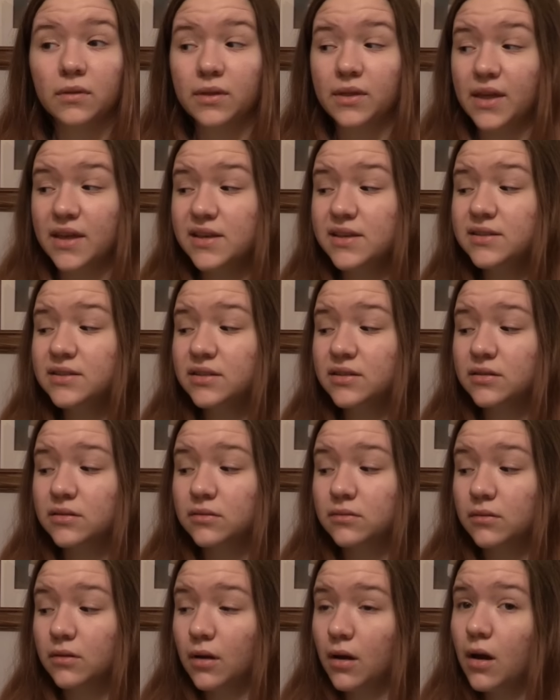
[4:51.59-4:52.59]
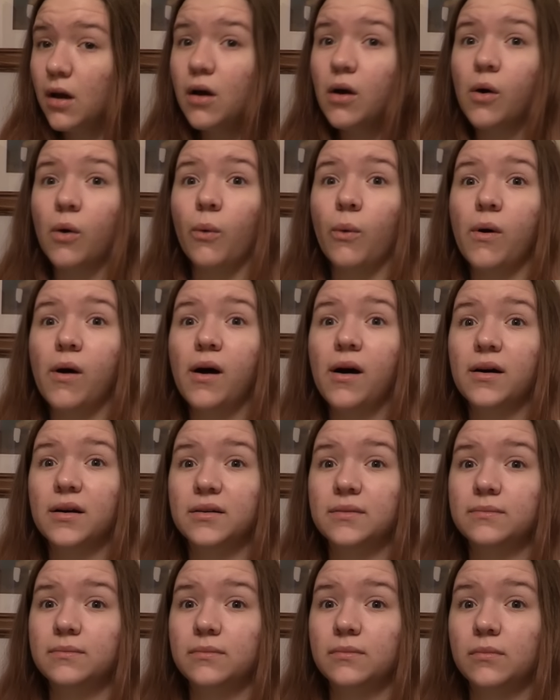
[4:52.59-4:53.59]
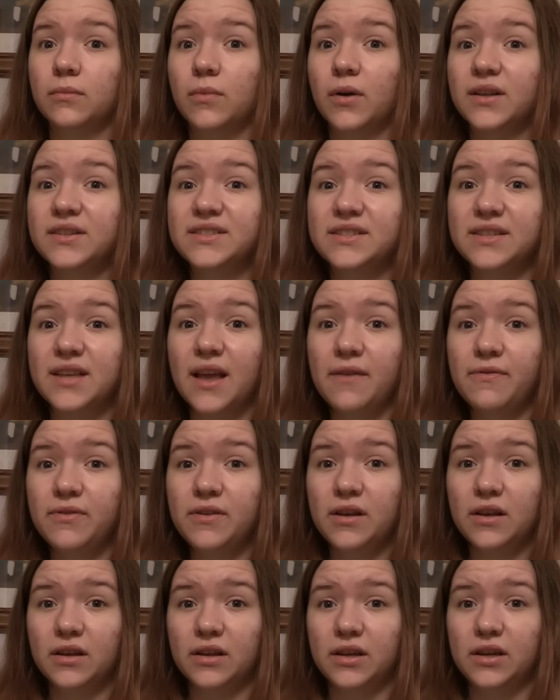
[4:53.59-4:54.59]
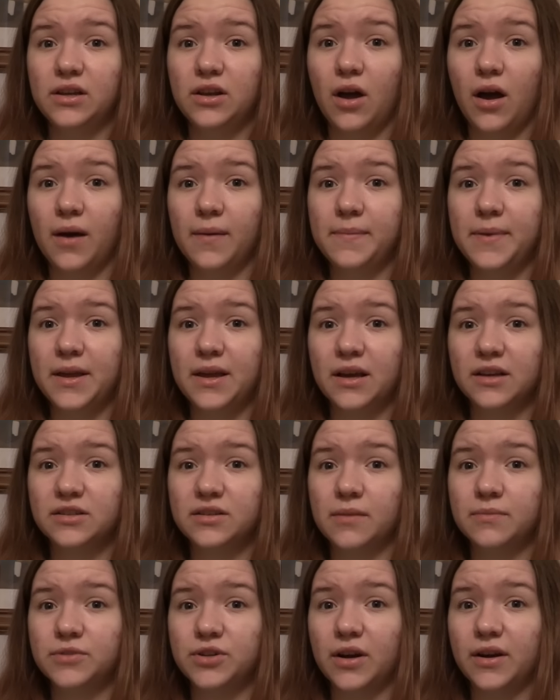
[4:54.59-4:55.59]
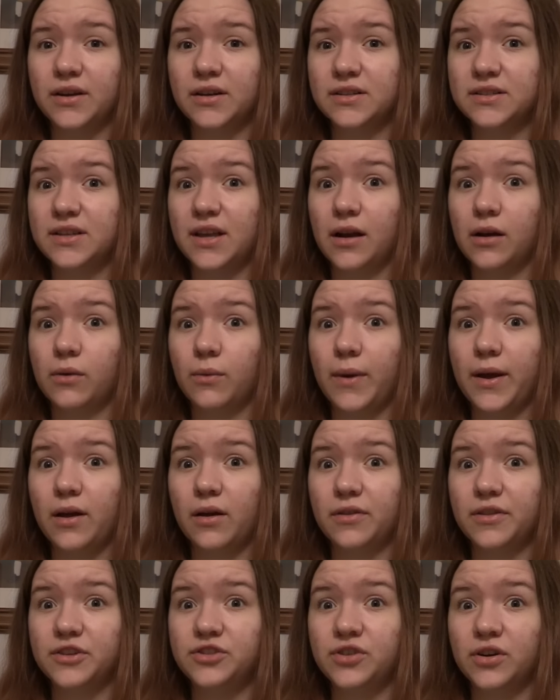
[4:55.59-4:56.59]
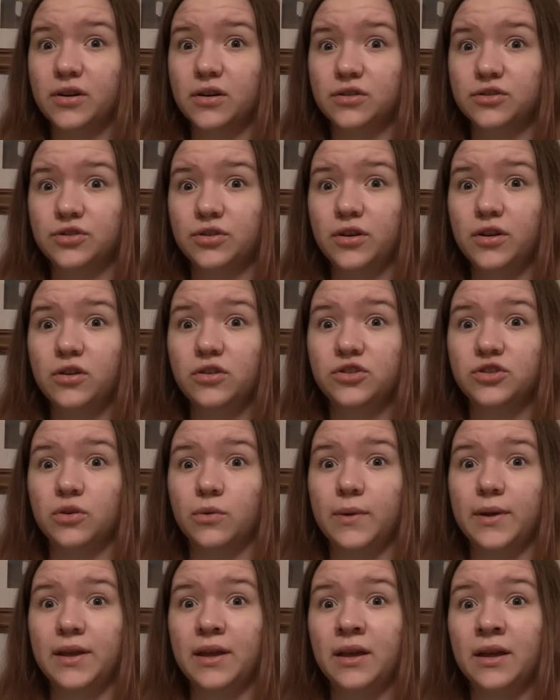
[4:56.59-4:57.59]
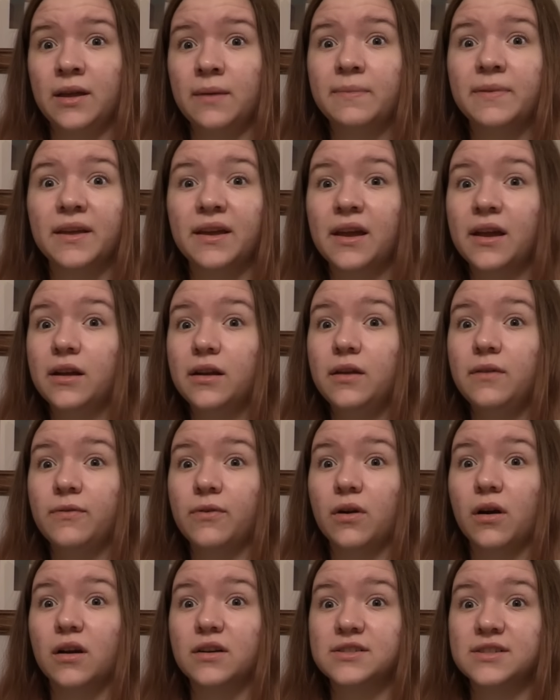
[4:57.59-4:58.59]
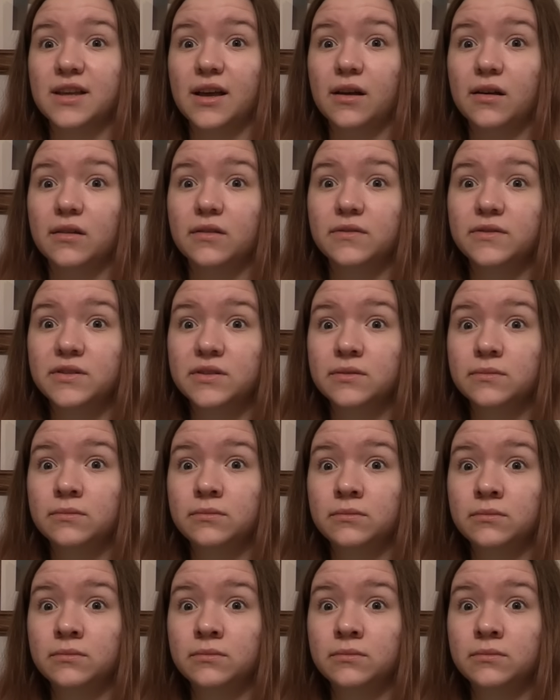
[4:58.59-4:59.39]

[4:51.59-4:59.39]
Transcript: This? Oh, well, it's definitely not because I'm trying to scare away all the trick-or-treaters so we can keep the candy for ourselves.